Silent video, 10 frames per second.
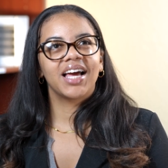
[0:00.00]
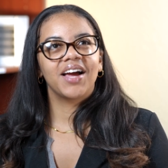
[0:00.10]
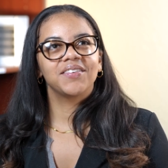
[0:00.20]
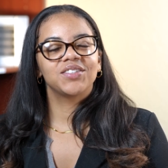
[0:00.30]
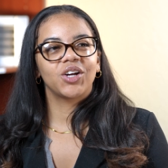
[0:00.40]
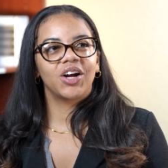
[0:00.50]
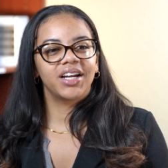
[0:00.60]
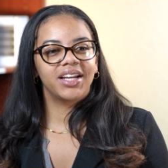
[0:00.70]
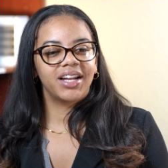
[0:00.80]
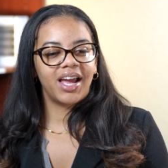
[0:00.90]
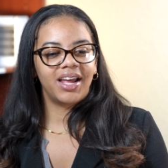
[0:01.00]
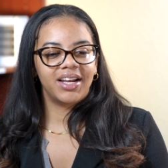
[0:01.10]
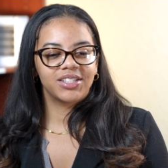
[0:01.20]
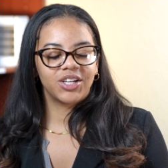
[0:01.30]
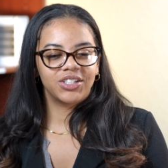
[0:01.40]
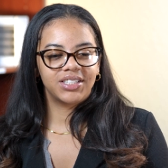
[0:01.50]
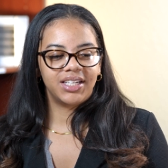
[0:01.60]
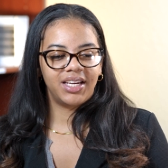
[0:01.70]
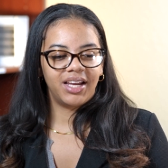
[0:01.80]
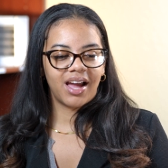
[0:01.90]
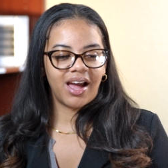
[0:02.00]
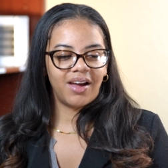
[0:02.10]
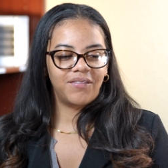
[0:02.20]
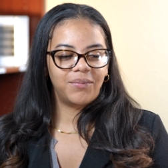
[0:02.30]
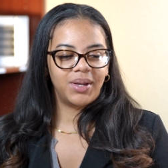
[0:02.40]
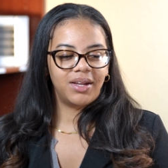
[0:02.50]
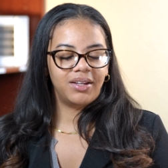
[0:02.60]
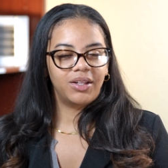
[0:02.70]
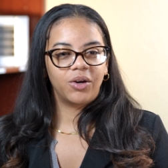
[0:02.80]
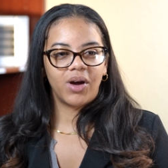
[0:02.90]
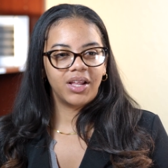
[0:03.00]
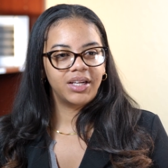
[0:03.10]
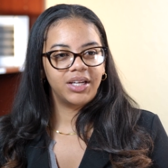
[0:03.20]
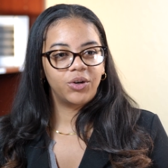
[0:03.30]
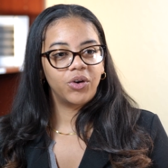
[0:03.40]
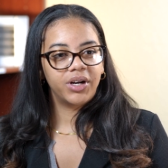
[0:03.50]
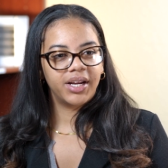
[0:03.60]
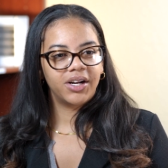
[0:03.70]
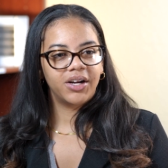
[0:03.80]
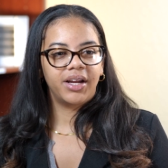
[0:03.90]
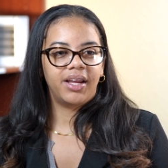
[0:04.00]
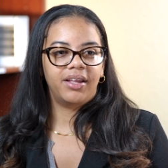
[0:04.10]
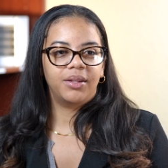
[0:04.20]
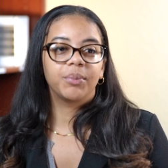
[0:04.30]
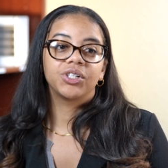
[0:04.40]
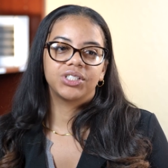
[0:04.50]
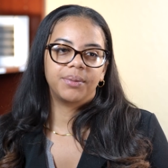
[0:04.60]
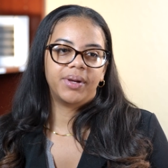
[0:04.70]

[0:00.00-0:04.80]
I started at SRC, I've been the quality coordinator and the purchasing